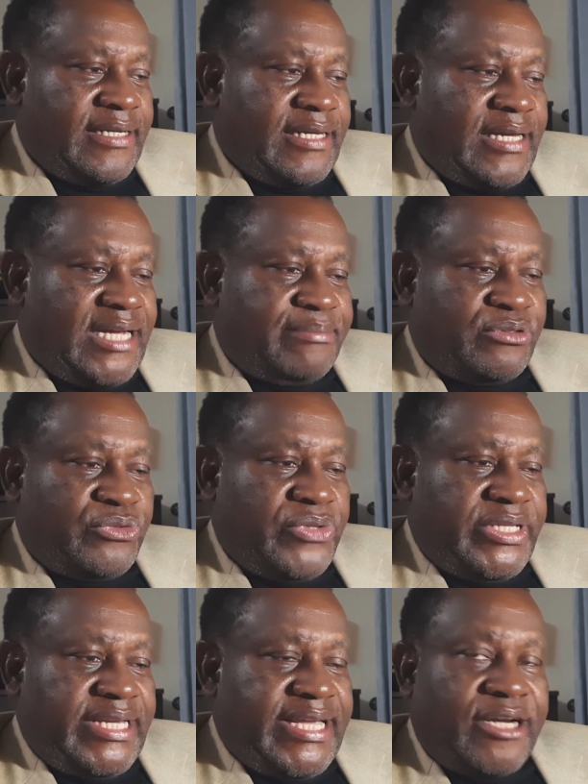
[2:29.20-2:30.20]
up to
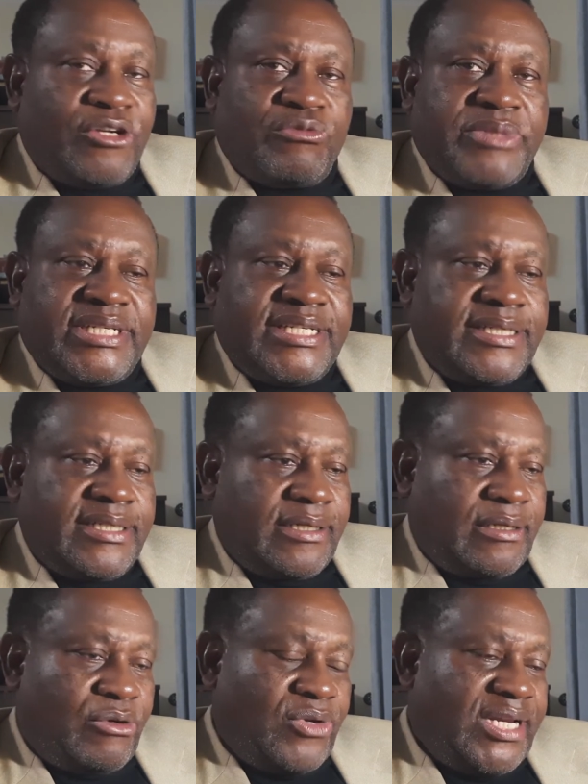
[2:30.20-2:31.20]
the economic
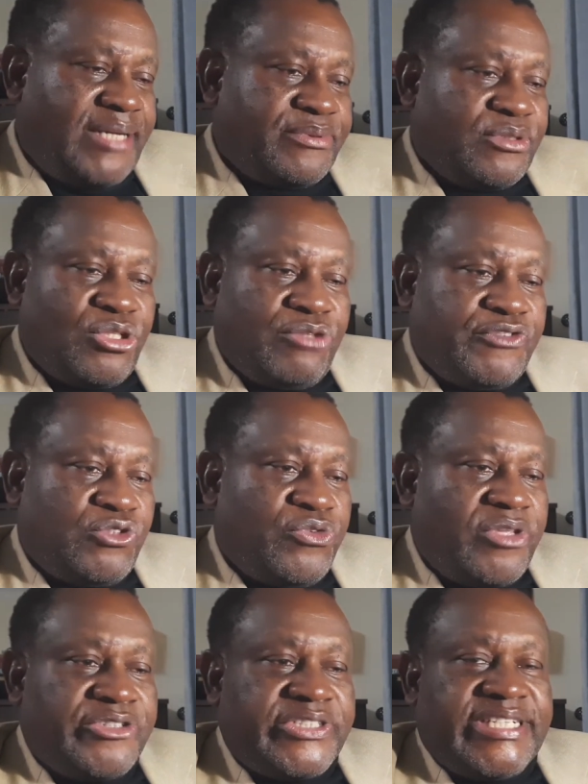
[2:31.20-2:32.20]
collapse of
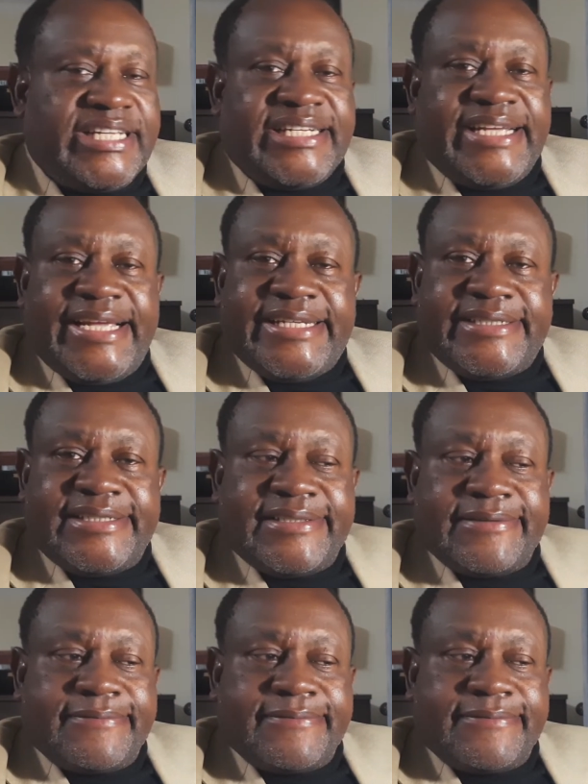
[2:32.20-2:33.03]
2008.